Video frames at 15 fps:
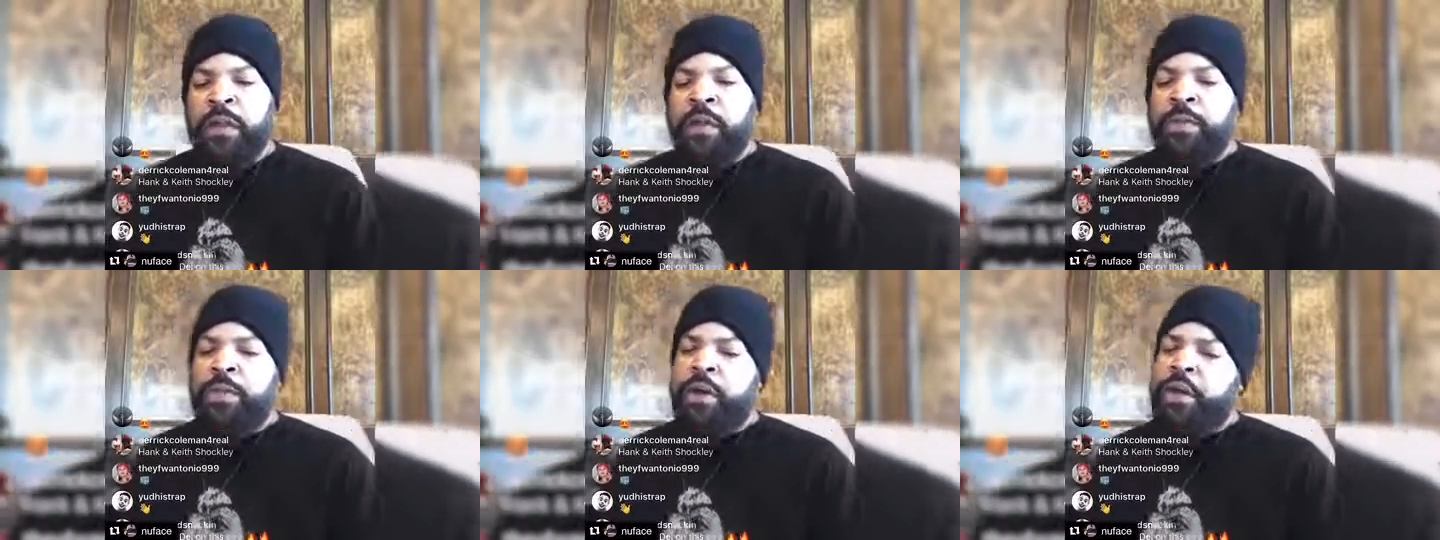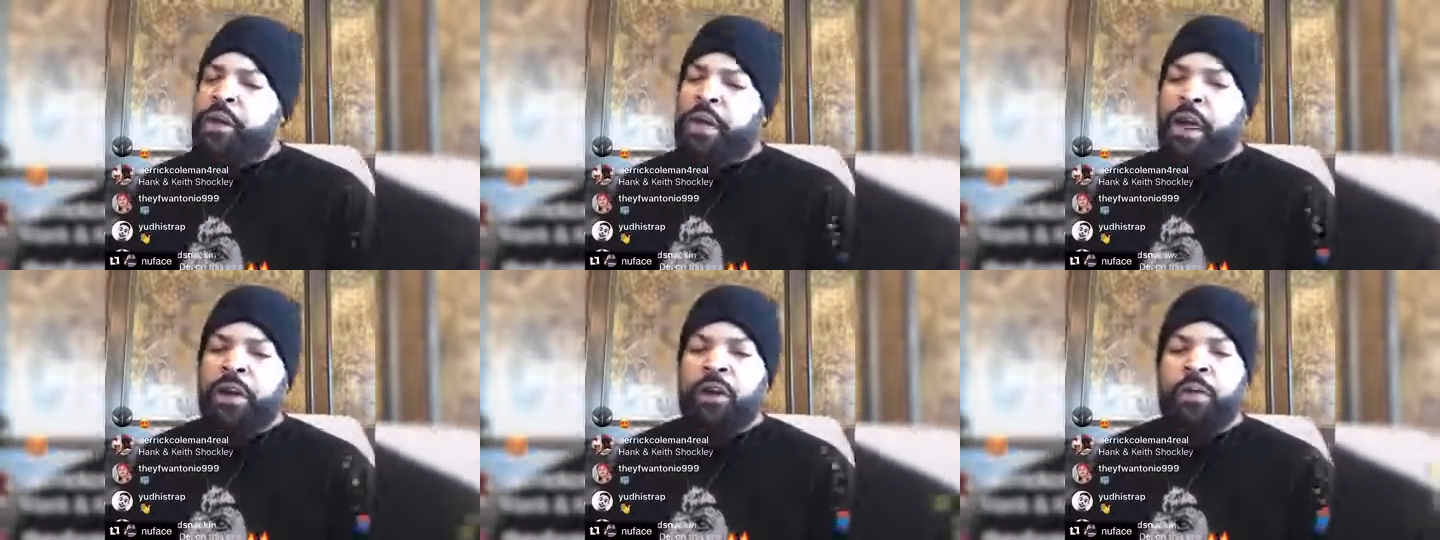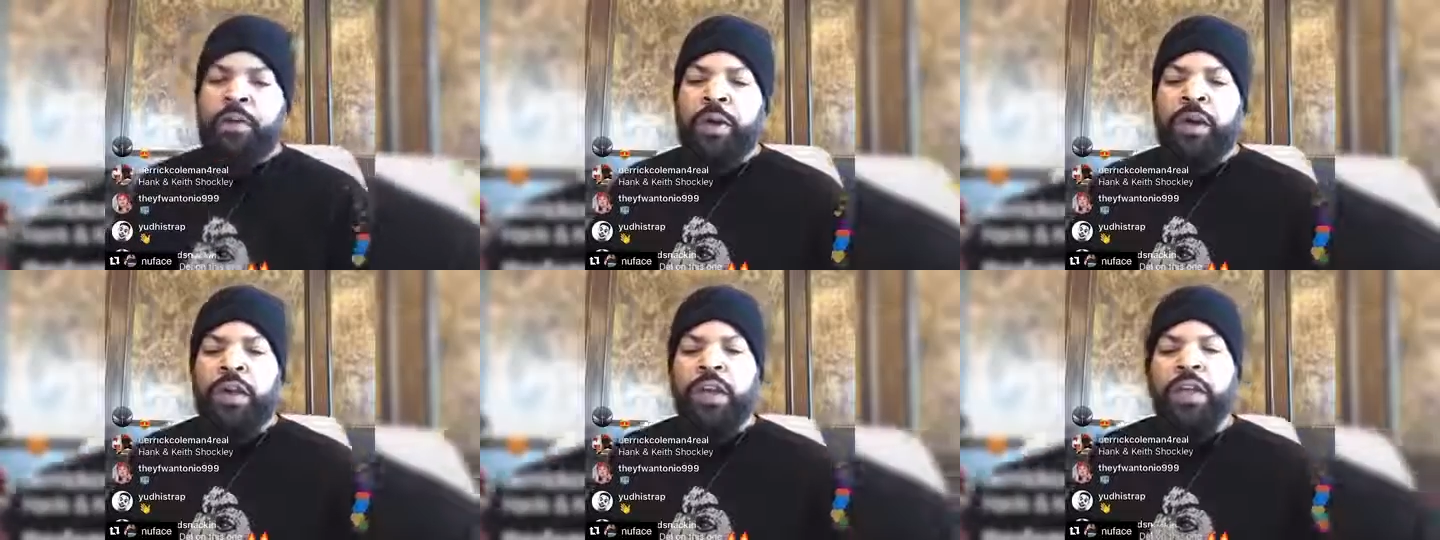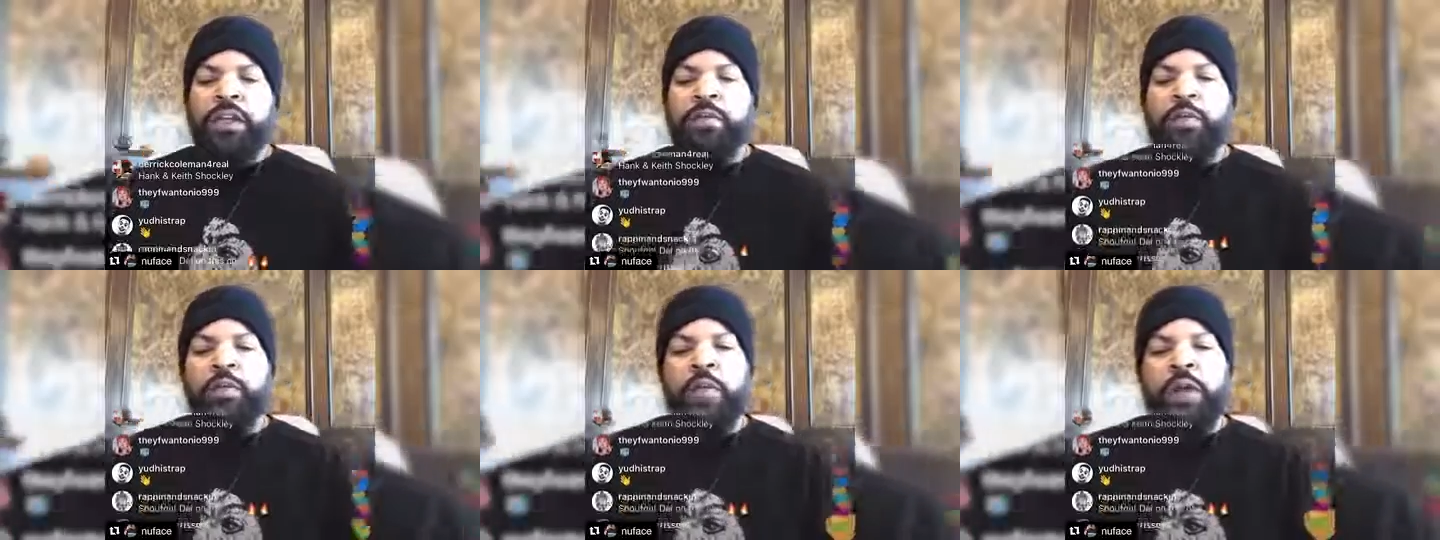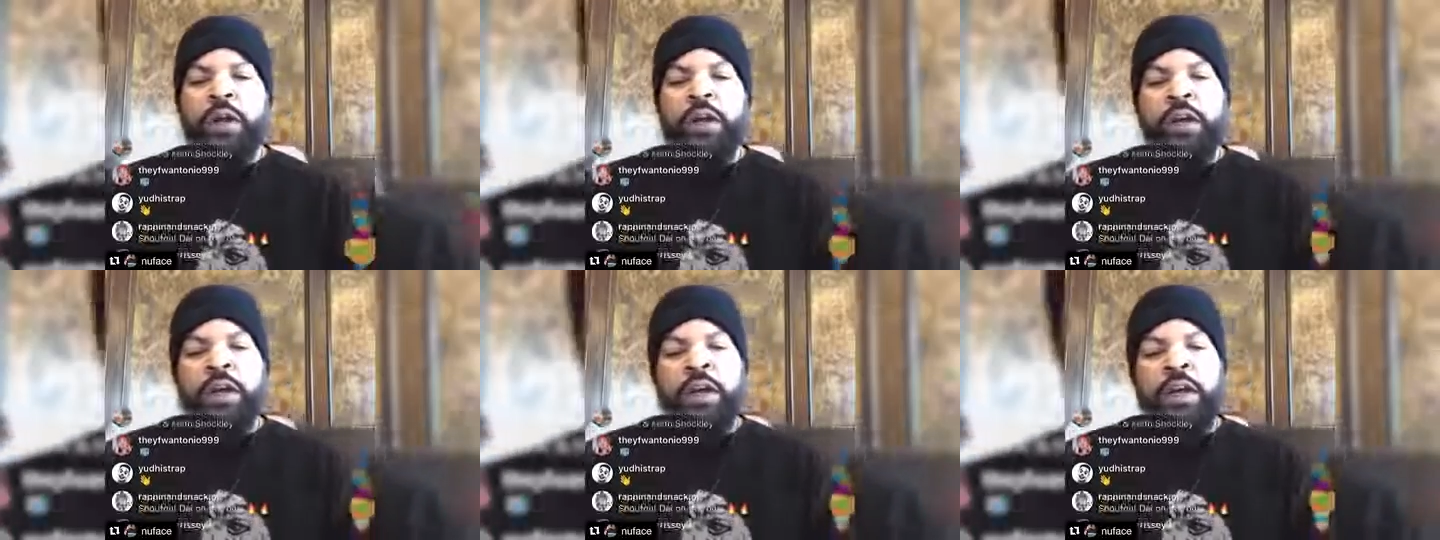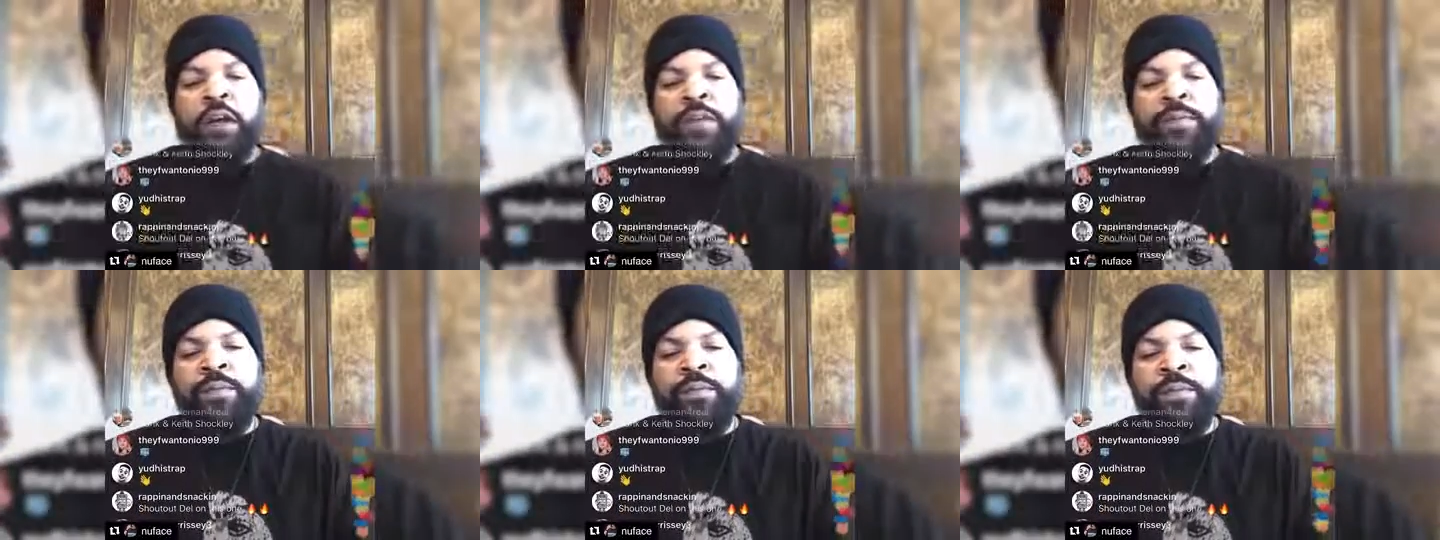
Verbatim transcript: but y'all know what it is. We wasn't um,